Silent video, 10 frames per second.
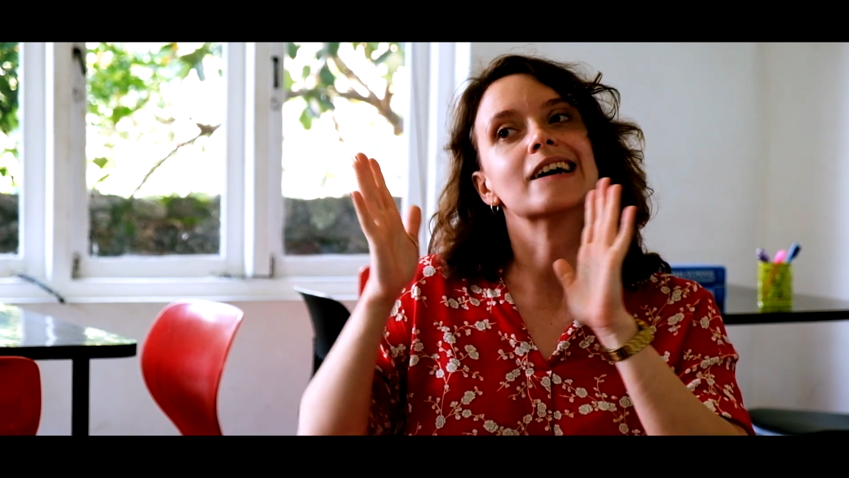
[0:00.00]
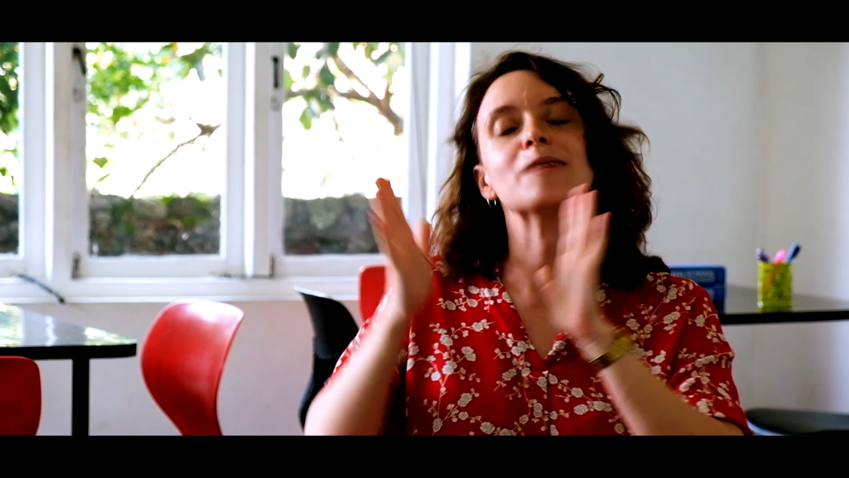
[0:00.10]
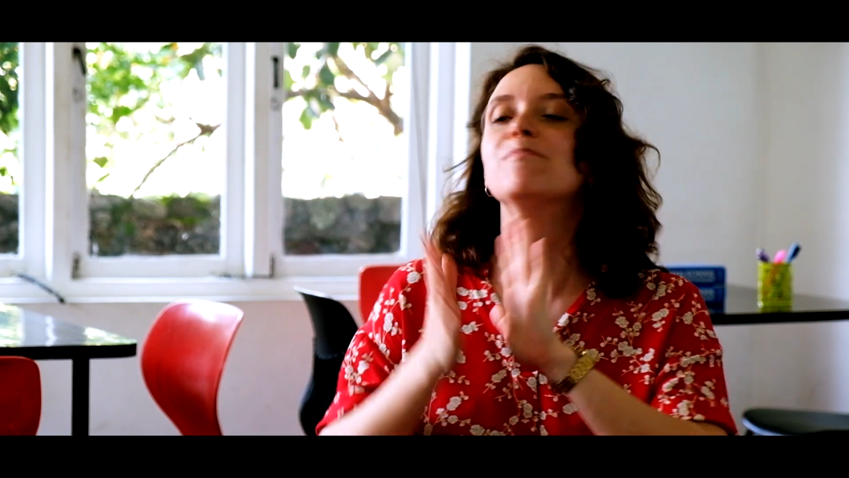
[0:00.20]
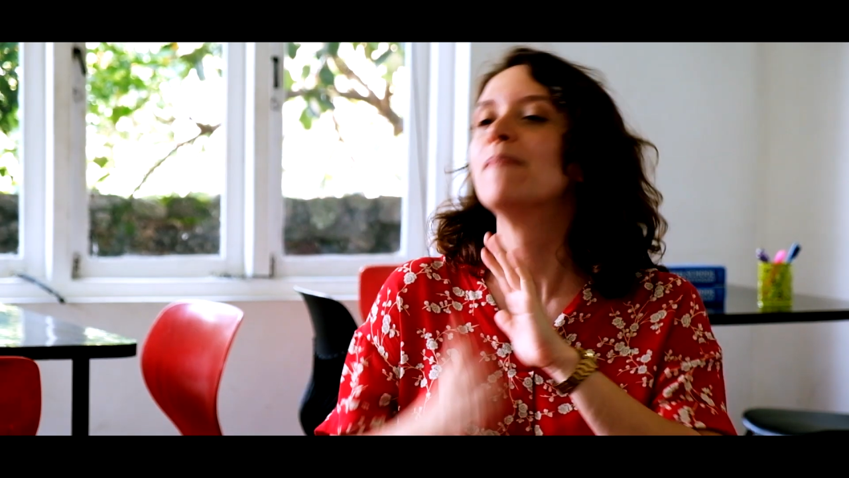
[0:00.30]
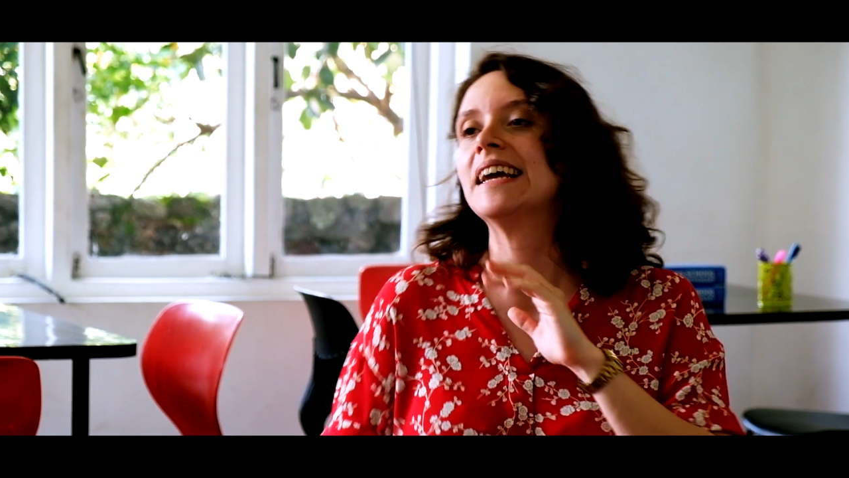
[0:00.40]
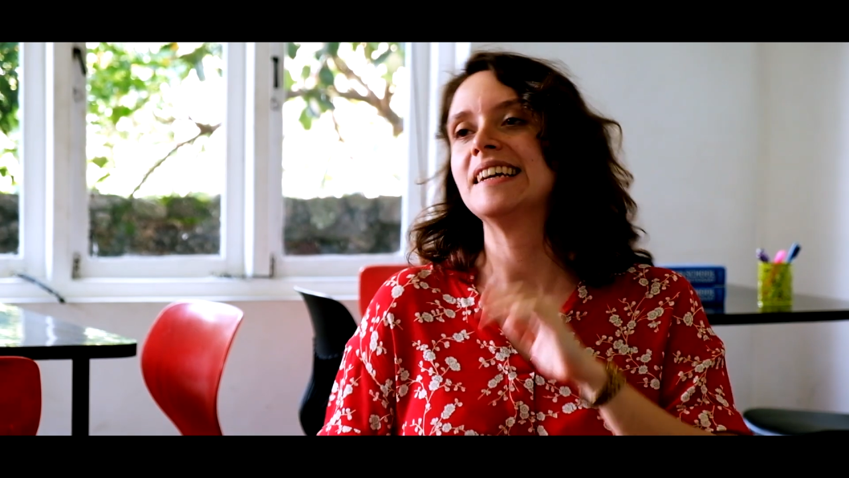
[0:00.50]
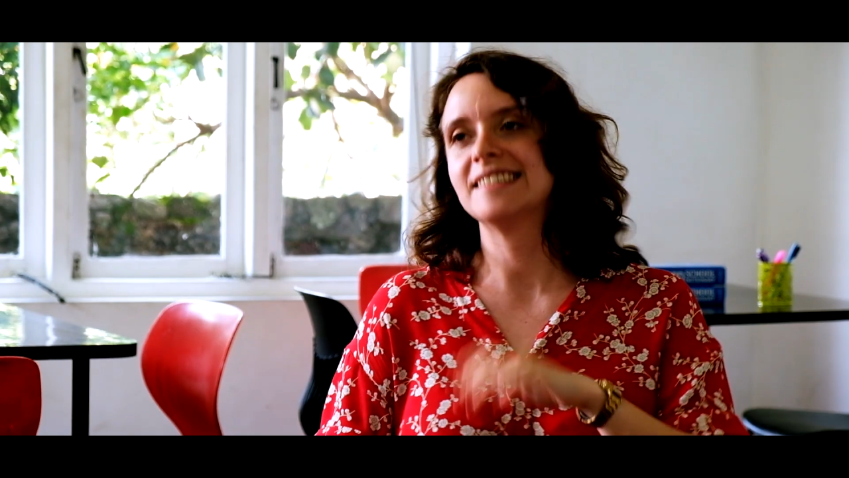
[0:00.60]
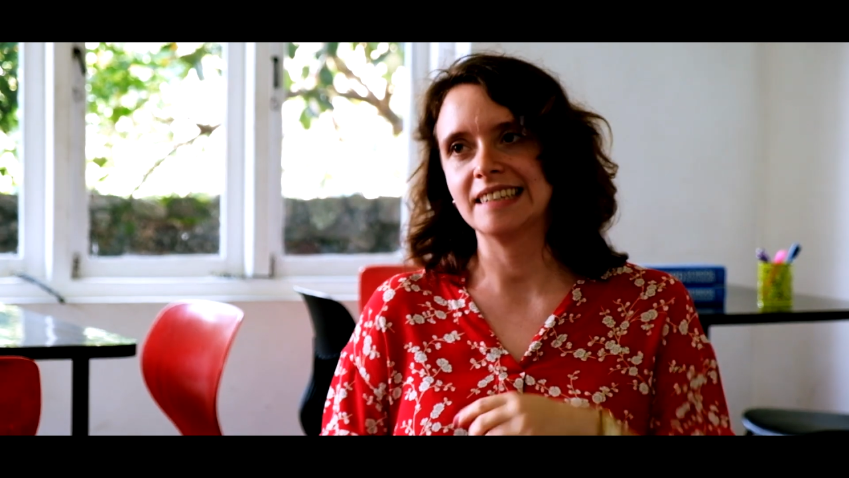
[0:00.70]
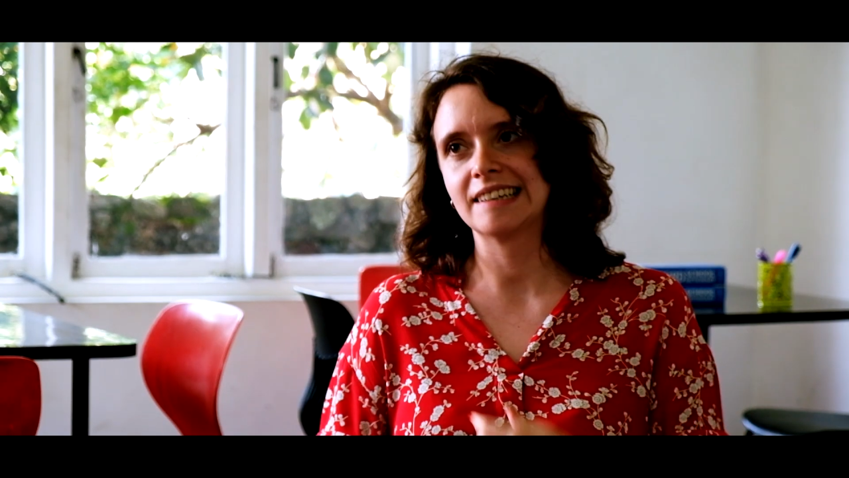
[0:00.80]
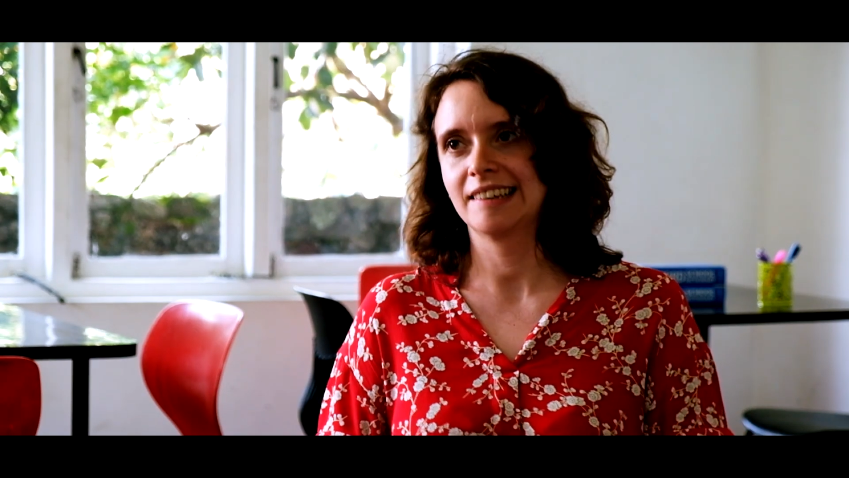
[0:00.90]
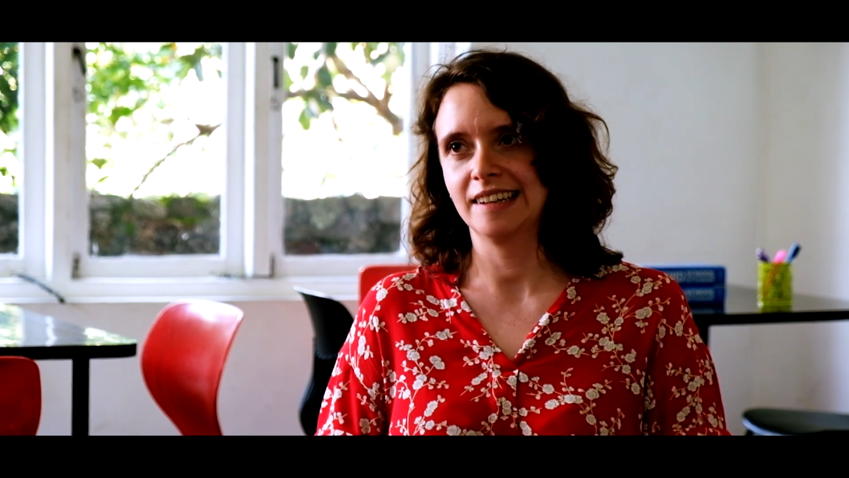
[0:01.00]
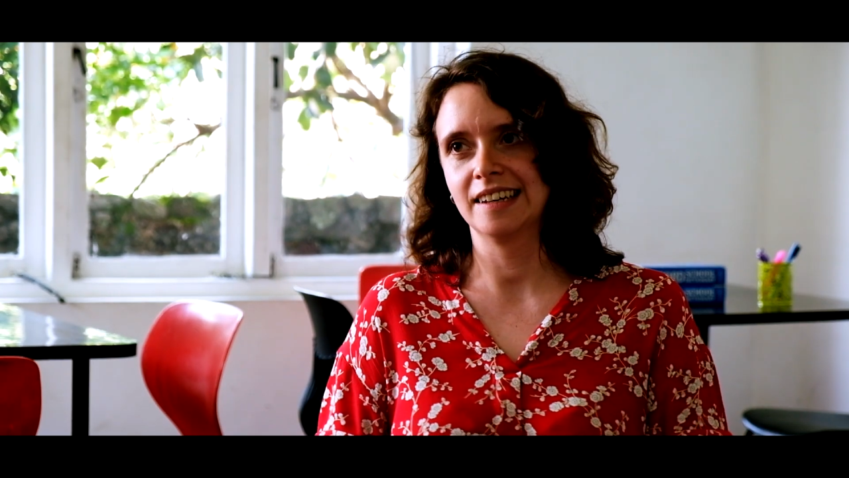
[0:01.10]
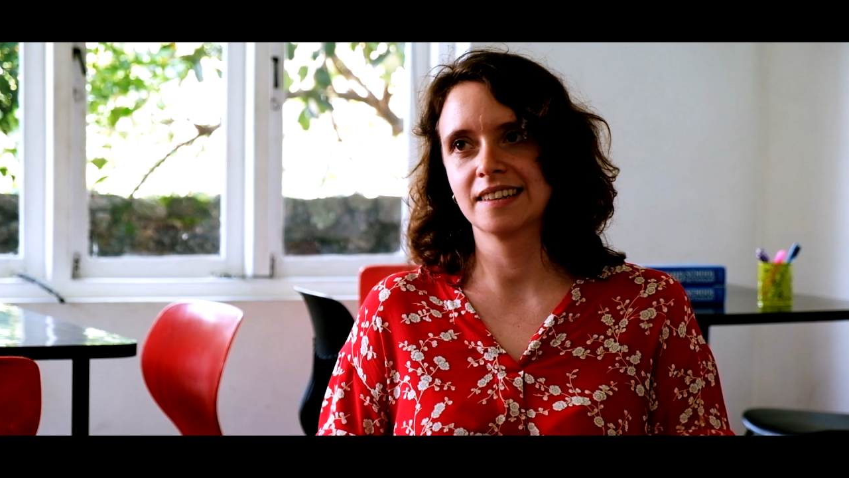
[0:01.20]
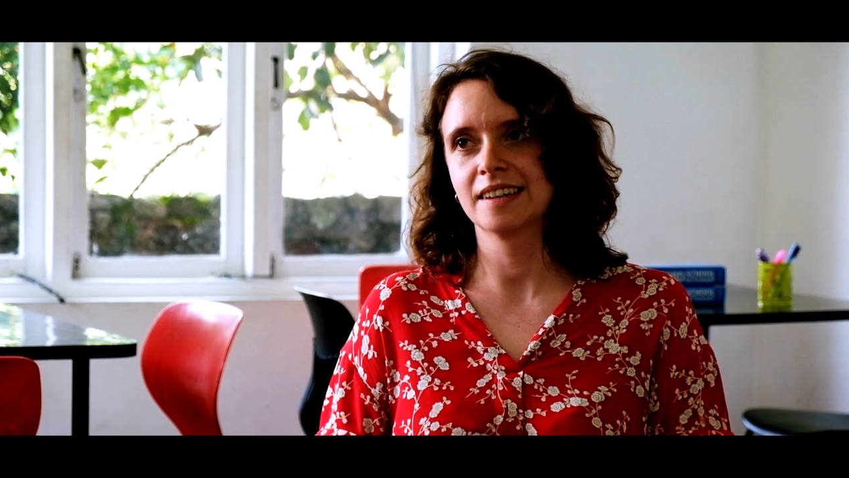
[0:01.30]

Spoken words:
an amazing thing.